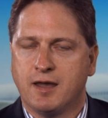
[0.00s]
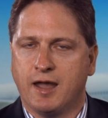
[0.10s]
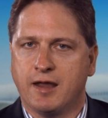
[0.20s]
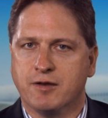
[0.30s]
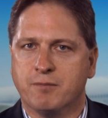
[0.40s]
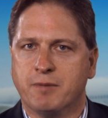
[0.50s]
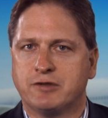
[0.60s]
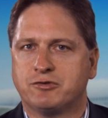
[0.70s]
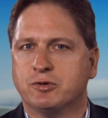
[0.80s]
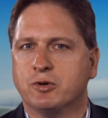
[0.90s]
and
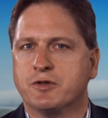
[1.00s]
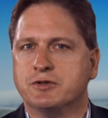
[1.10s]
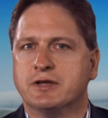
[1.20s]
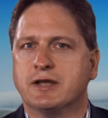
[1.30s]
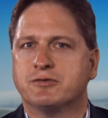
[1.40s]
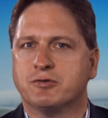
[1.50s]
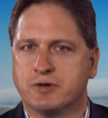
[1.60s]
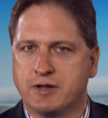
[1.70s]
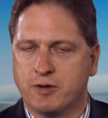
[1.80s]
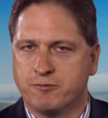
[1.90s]
make sure that you get to
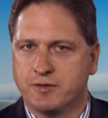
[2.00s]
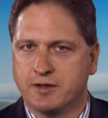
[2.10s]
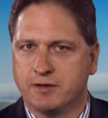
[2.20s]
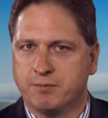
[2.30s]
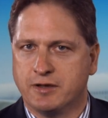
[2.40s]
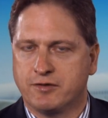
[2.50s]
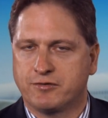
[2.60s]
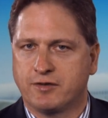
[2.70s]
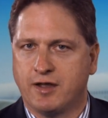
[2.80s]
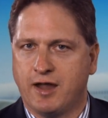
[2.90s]
Rio for the Olympics.